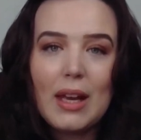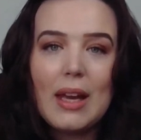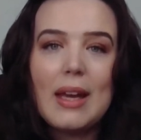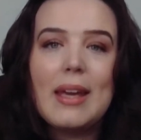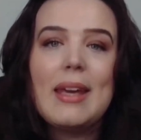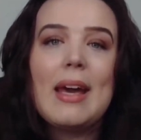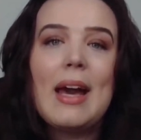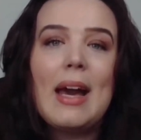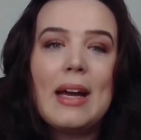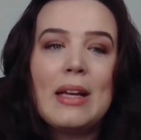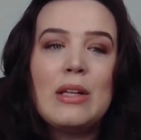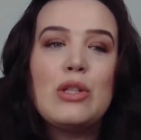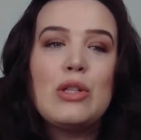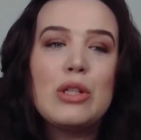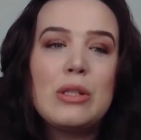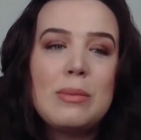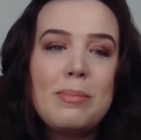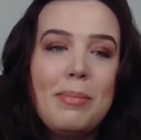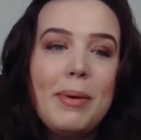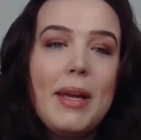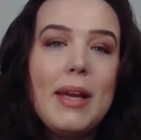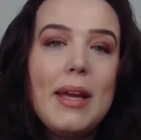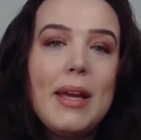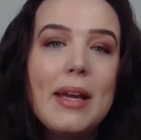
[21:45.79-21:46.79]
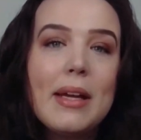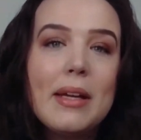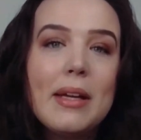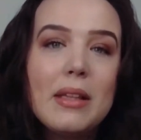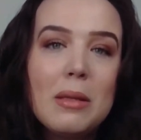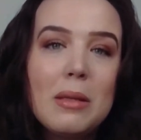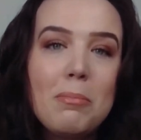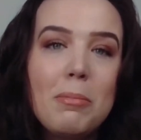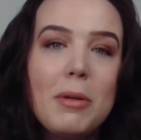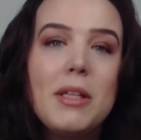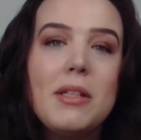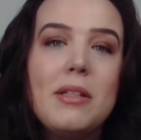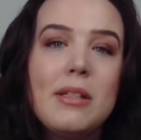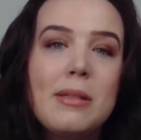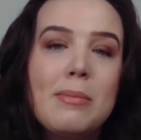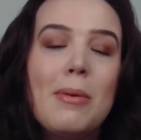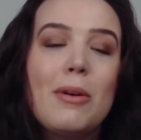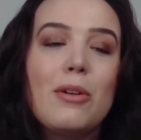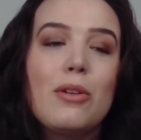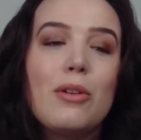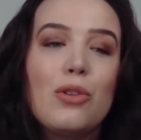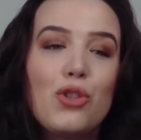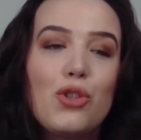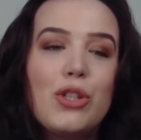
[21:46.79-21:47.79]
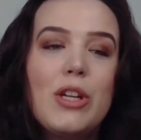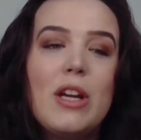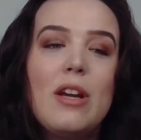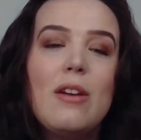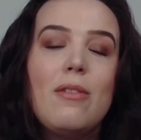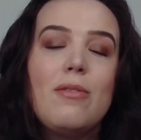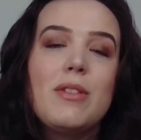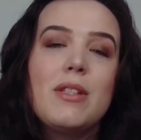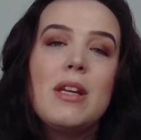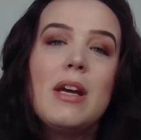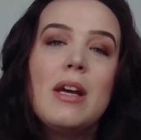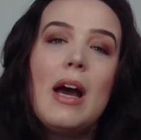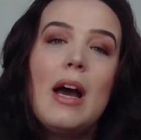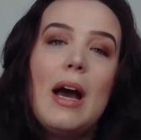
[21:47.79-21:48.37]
It can just be the business model shifts,